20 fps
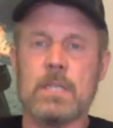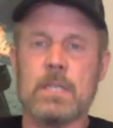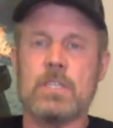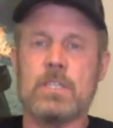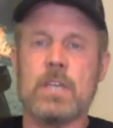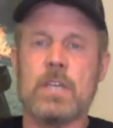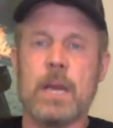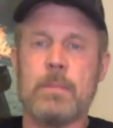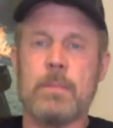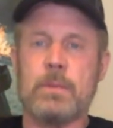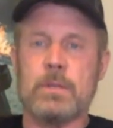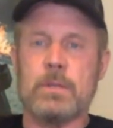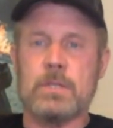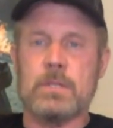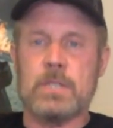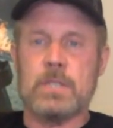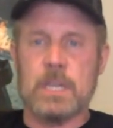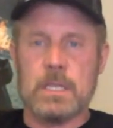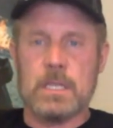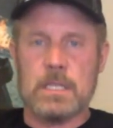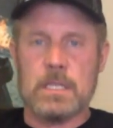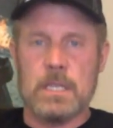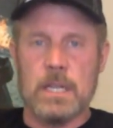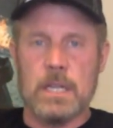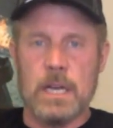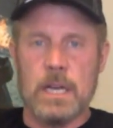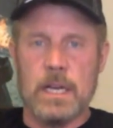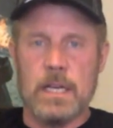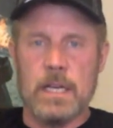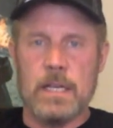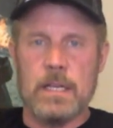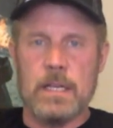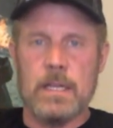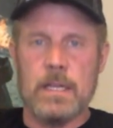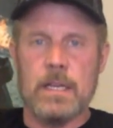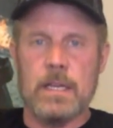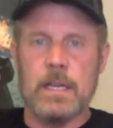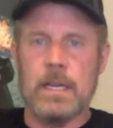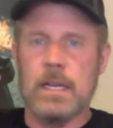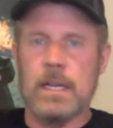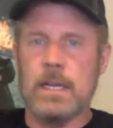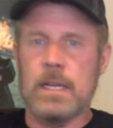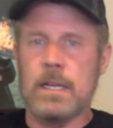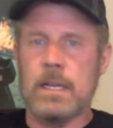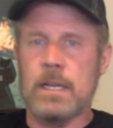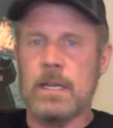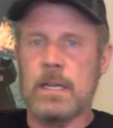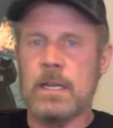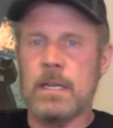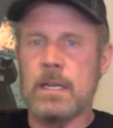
chapter 6 tonight, and